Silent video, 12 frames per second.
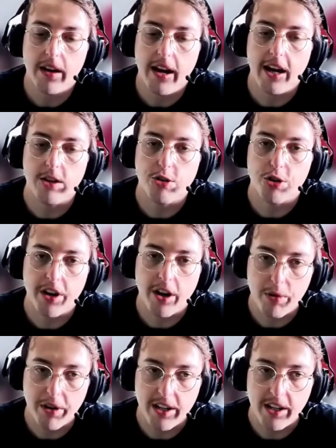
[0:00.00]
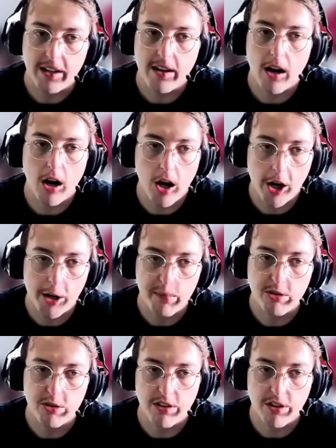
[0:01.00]
and you're narrating harm
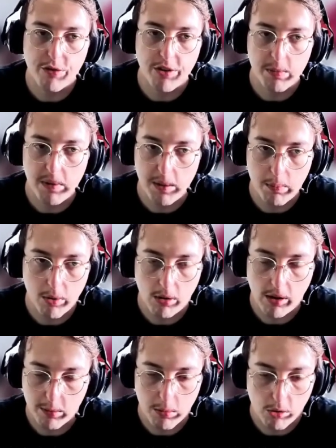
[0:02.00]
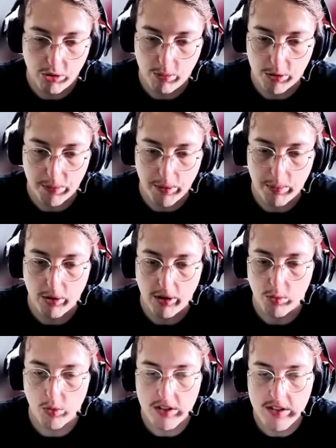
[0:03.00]
to different people, like multiple people
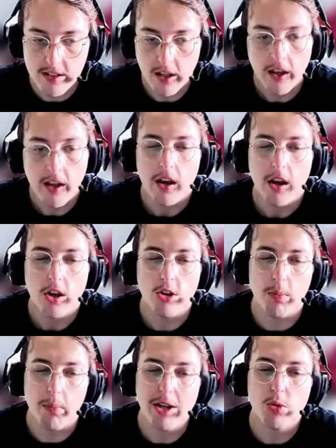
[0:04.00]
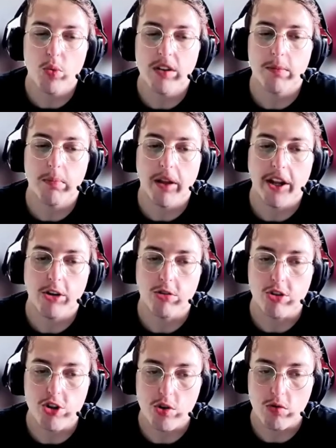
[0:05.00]
at once, you might want the player to
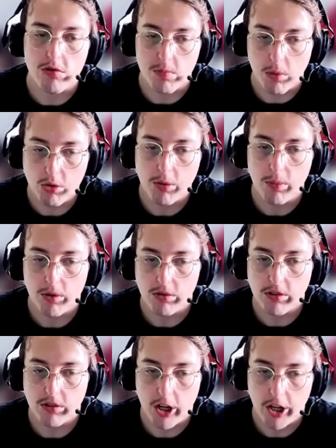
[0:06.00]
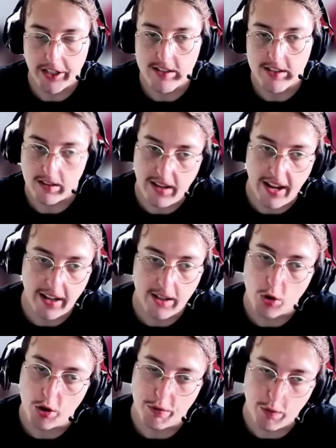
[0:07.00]
choose multiple targets attack
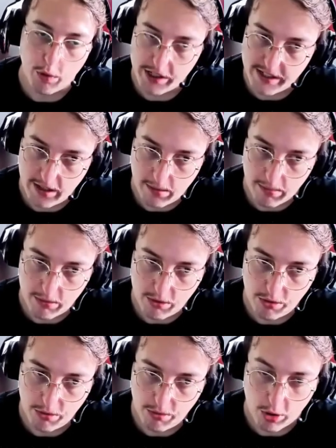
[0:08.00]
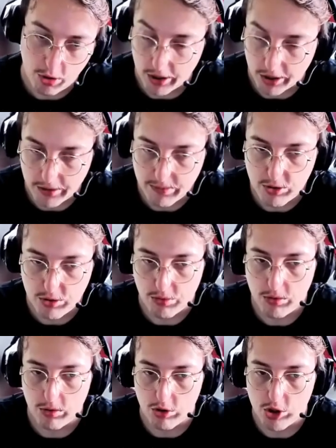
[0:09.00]
or force him to or her
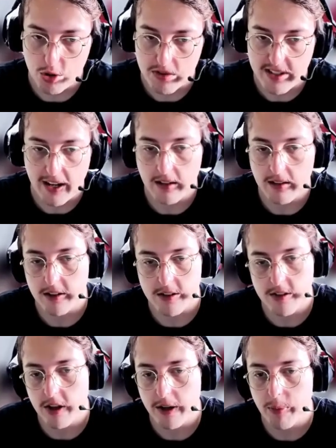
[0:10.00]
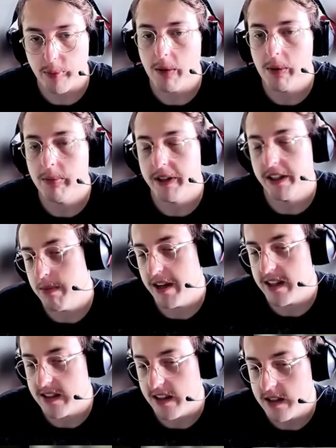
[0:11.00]
to choose that. That's not a problem. It
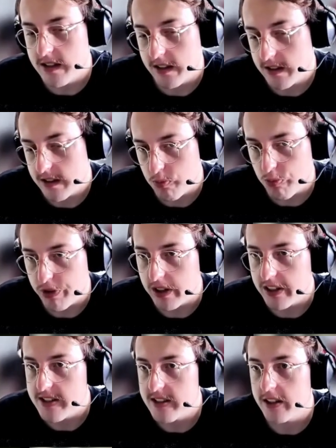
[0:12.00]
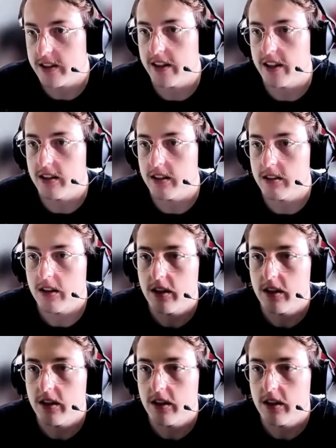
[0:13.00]
makes sense. It's realistic. And